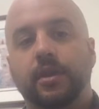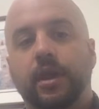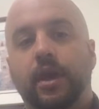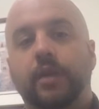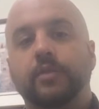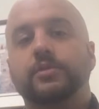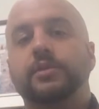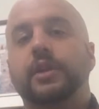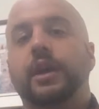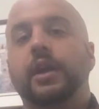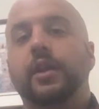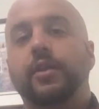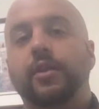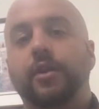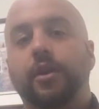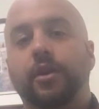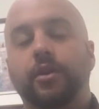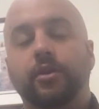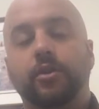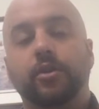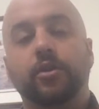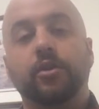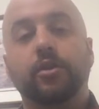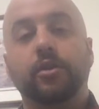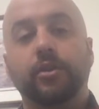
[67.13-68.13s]
outside of the
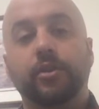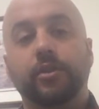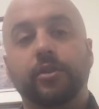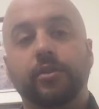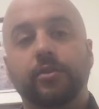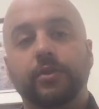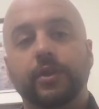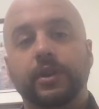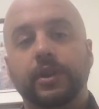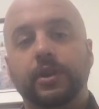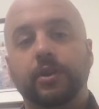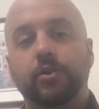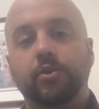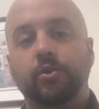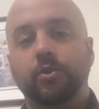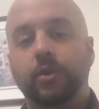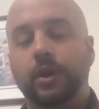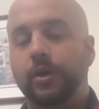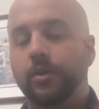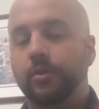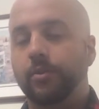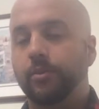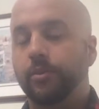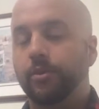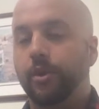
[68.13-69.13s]
article in this video as well.